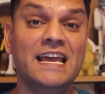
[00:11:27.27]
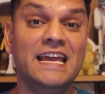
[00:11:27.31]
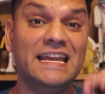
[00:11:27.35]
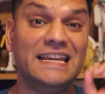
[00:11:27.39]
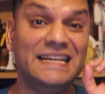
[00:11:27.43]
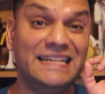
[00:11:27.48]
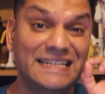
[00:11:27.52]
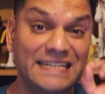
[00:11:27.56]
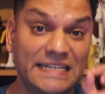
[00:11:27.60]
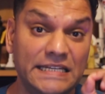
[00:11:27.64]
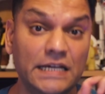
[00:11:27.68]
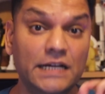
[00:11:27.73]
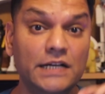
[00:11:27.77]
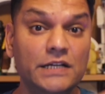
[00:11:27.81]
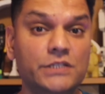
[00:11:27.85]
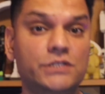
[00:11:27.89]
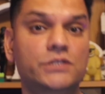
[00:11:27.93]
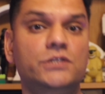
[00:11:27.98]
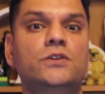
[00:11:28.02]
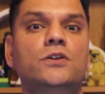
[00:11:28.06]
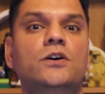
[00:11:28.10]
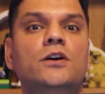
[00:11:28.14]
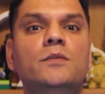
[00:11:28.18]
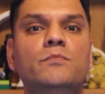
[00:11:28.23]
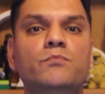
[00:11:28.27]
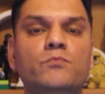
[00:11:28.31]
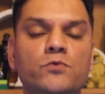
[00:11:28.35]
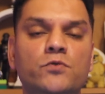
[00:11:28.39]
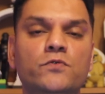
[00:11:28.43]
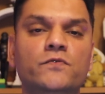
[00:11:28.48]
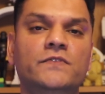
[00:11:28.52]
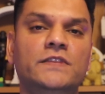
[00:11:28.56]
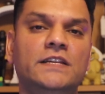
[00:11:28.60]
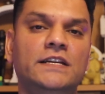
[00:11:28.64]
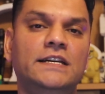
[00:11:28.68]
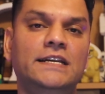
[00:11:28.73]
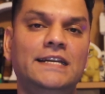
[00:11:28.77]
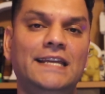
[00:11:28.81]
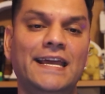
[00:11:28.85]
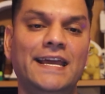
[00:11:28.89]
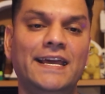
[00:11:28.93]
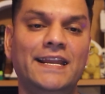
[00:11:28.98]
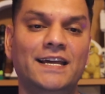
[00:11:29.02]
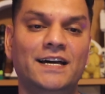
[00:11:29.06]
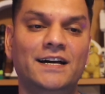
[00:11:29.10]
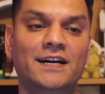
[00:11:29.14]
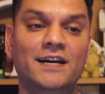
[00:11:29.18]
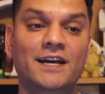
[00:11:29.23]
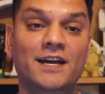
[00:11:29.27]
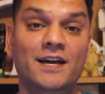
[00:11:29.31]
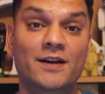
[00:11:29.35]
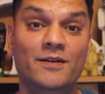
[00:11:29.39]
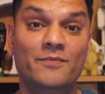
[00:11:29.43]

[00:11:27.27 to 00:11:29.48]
It does not move the data.